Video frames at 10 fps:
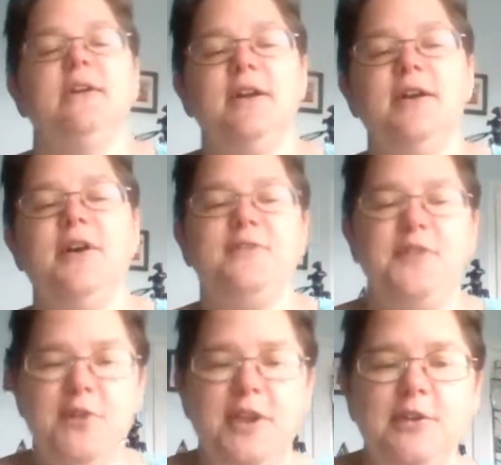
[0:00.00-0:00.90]
a
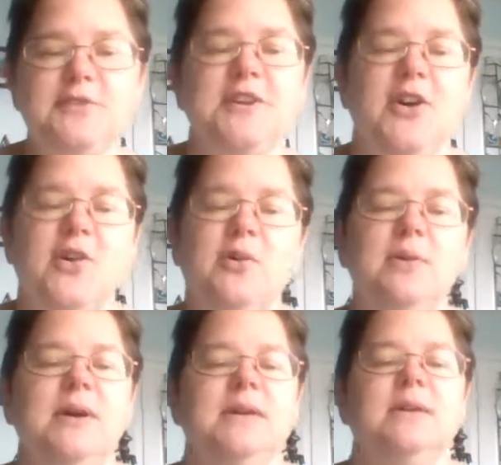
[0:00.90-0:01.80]
few years ago,
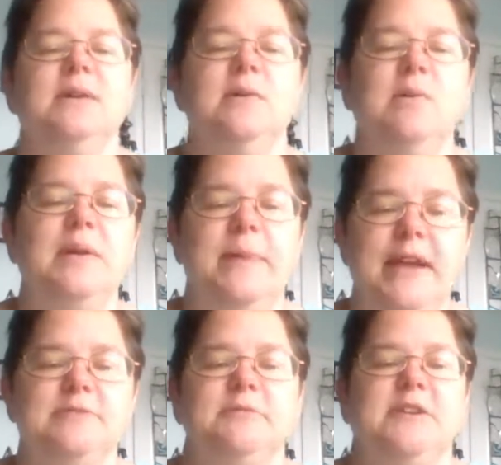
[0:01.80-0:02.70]
when my
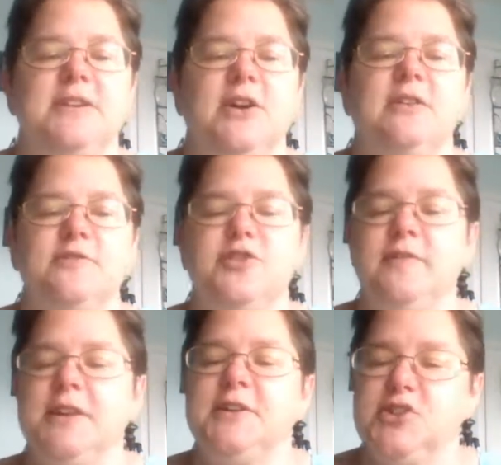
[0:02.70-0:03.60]
husband got tired of
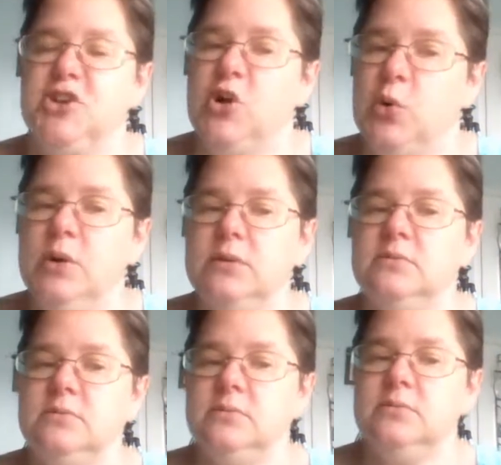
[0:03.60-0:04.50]
shoveling snow,
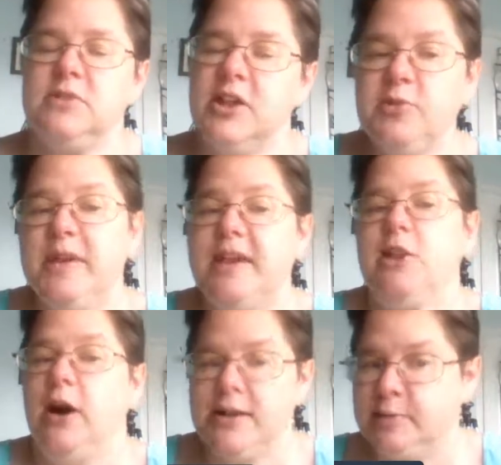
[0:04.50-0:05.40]
not that we get
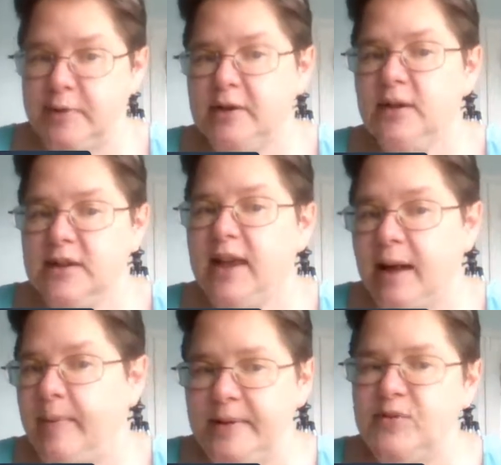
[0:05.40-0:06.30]
lots, but it
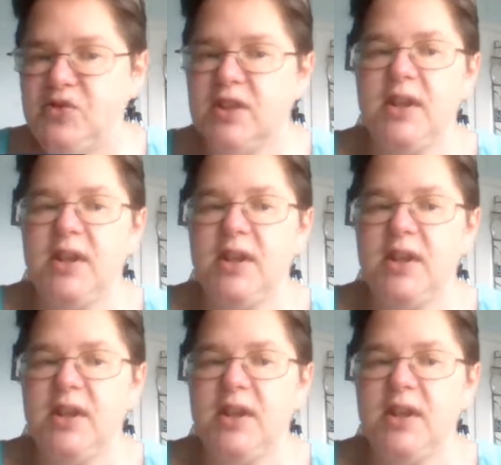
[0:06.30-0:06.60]
happens,